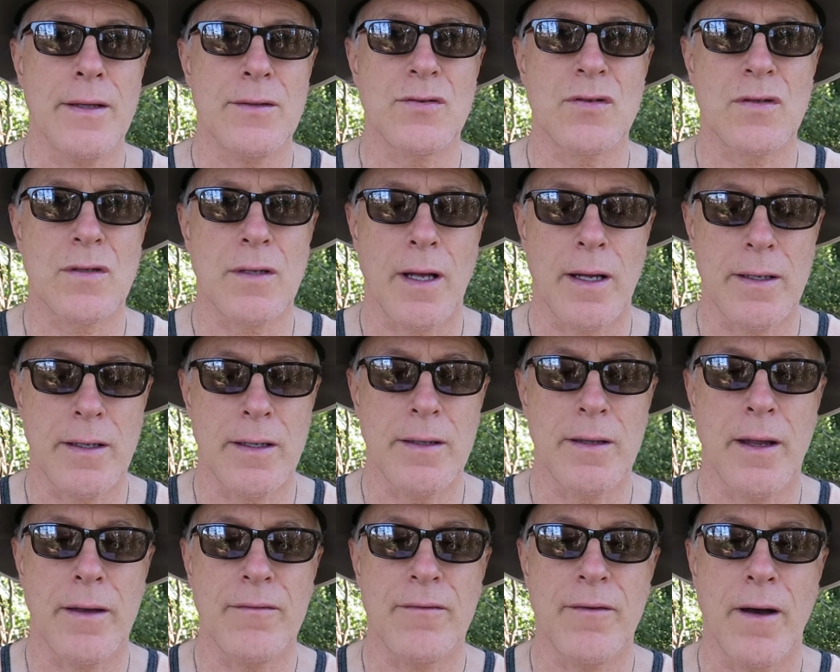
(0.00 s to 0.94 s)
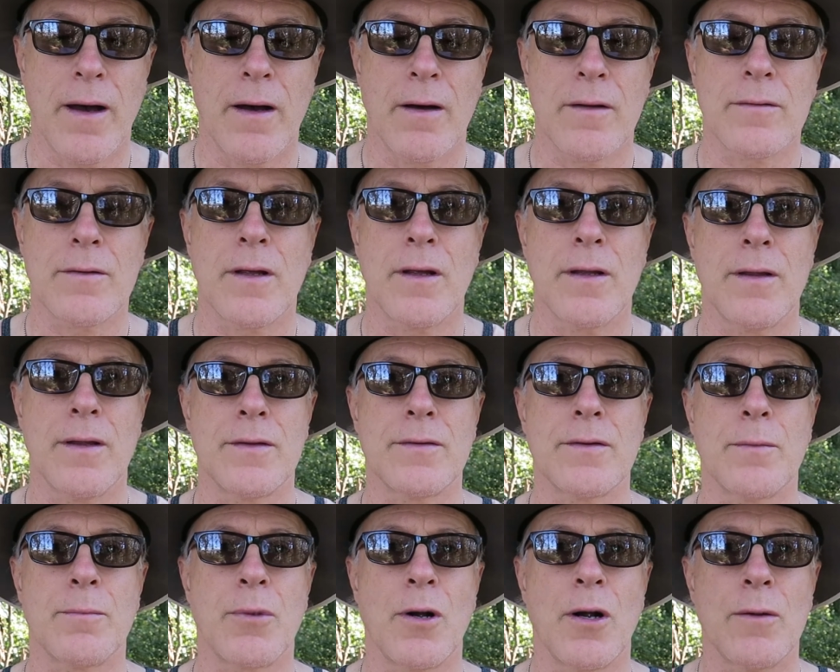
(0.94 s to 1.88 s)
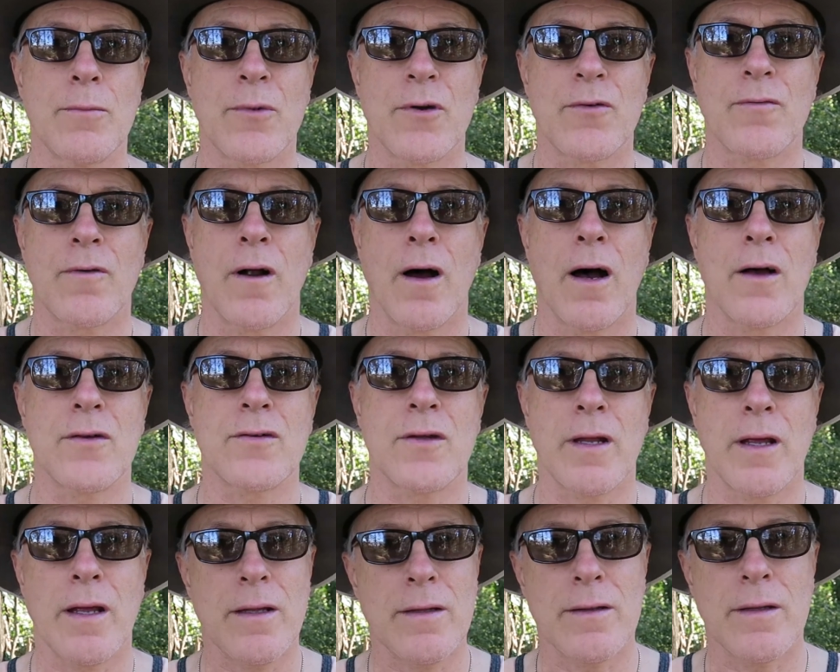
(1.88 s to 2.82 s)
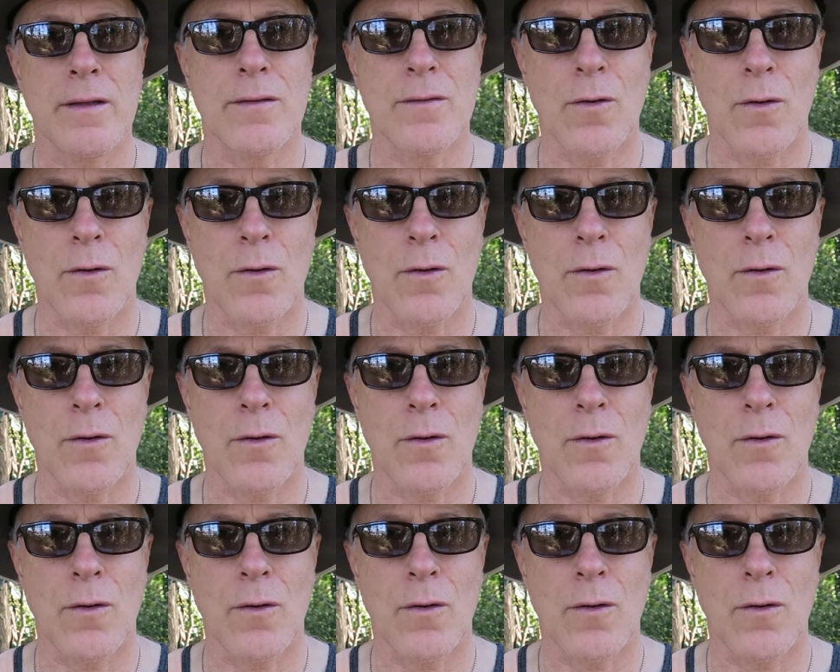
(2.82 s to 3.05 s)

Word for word: this study they found that the permafrost in